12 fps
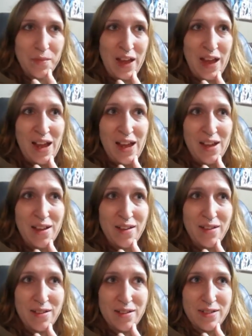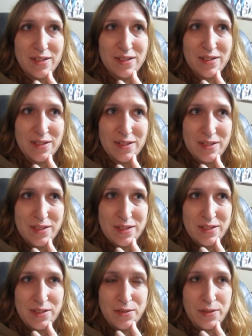And
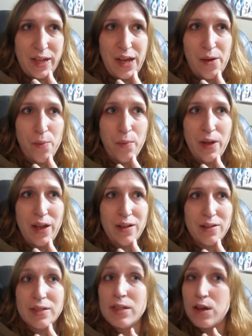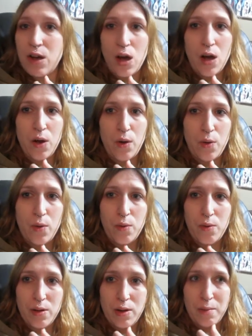3 weeks
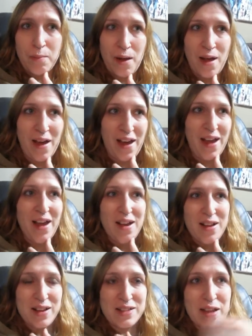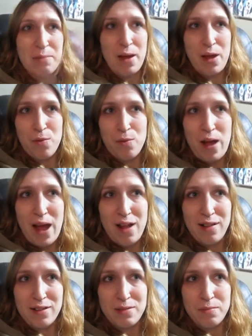ago, my
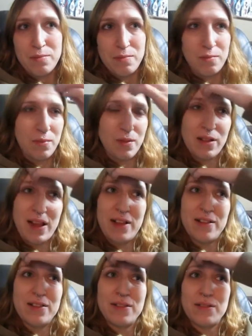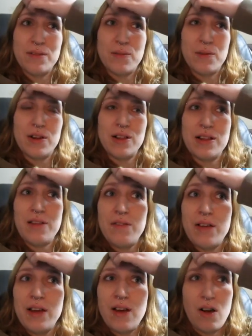rats, they were
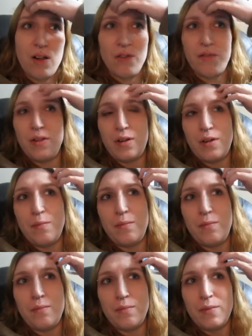living, all of them,